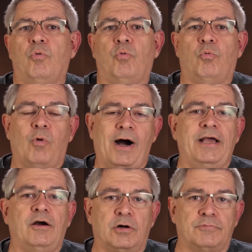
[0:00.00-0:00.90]

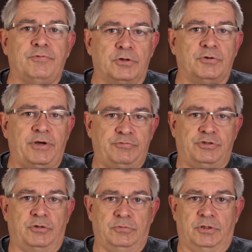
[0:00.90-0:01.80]
why our photographs
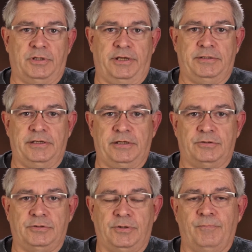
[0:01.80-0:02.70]
don't look like
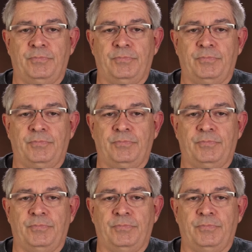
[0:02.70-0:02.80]
theirs.